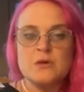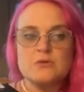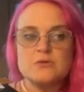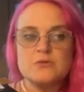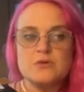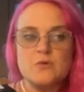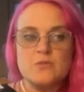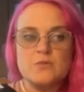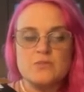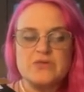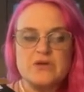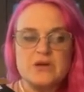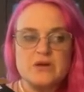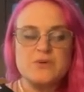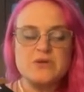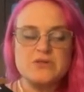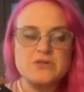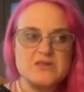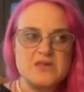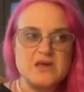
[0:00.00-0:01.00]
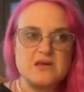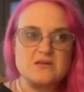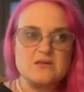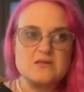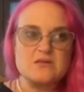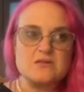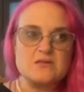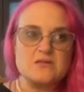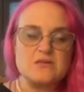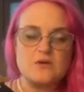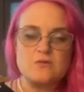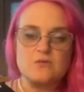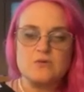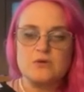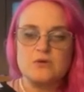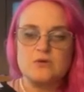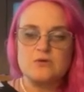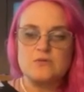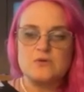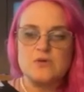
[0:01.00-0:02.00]
So think about the sentences that we
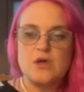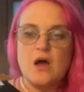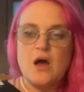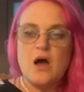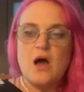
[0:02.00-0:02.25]
use.